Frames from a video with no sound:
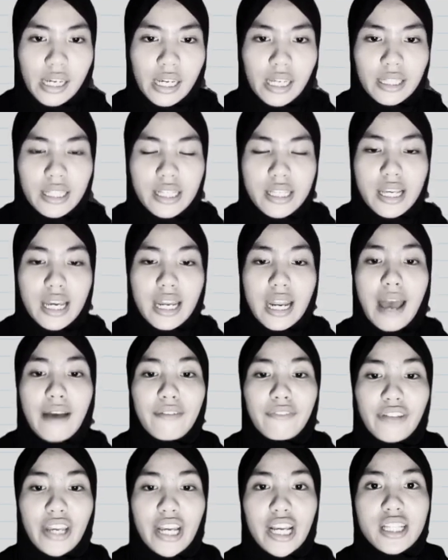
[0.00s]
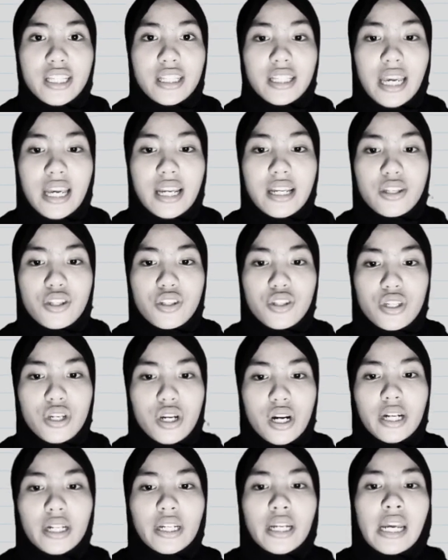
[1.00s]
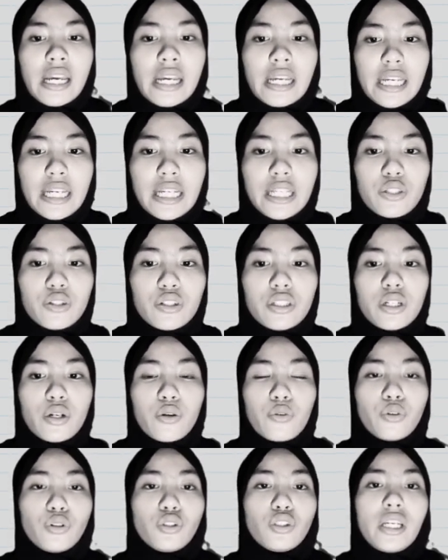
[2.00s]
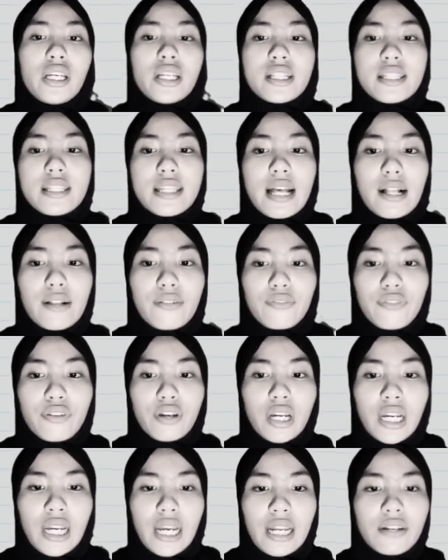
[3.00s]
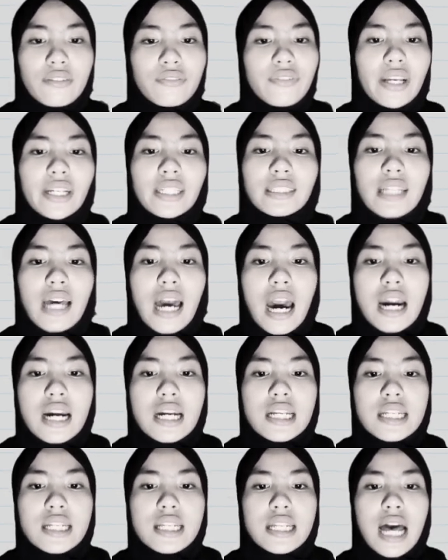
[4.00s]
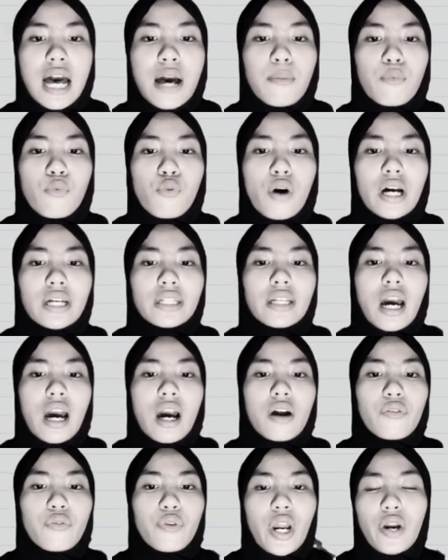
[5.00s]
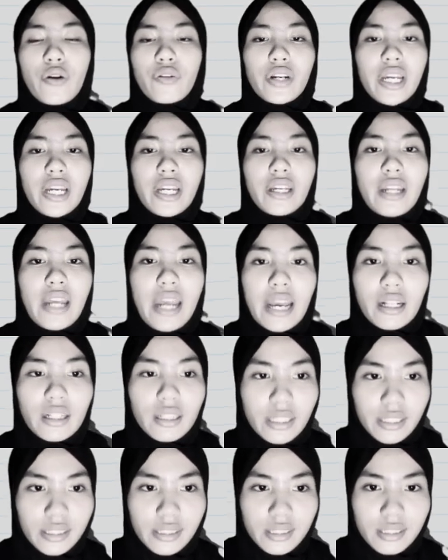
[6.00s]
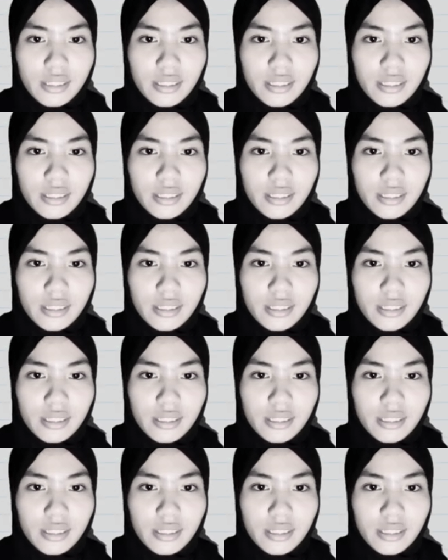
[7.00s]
It is an affix inserted into the root itself. Infixes are somewhat rare in English.